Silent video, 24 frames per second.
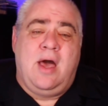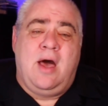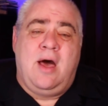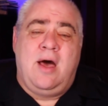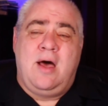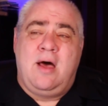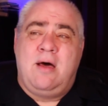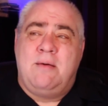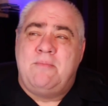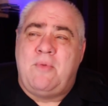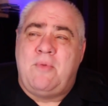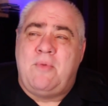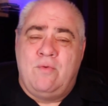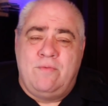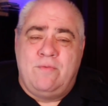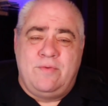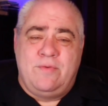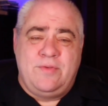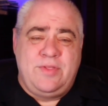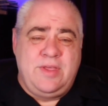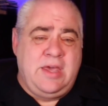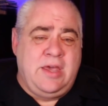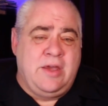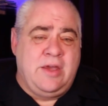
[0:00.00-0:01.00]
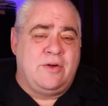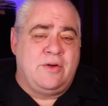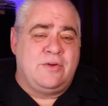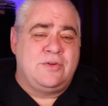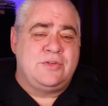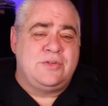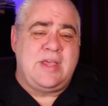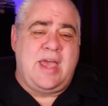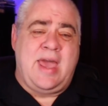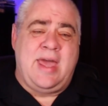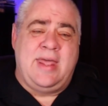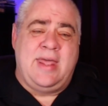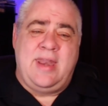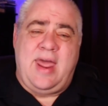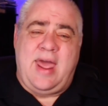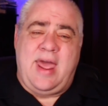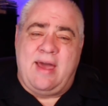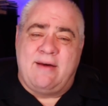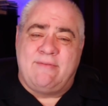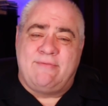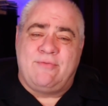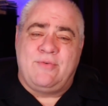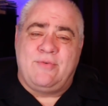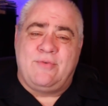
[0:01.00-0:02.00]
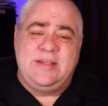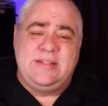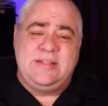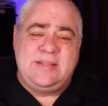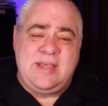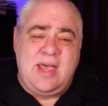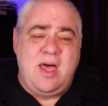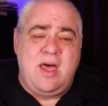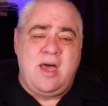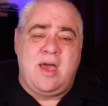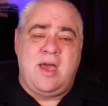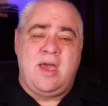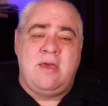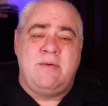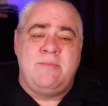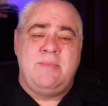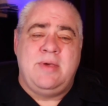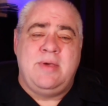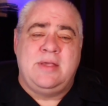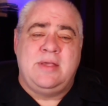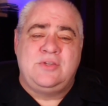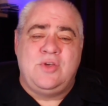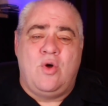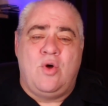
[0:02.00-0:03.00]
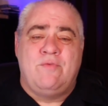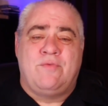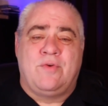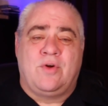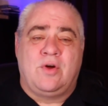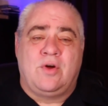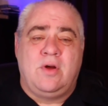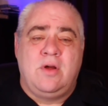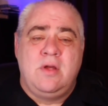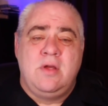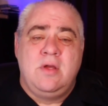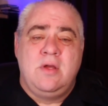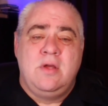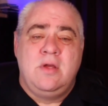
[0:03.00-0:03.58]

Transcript: um, over the years, and every time it's over,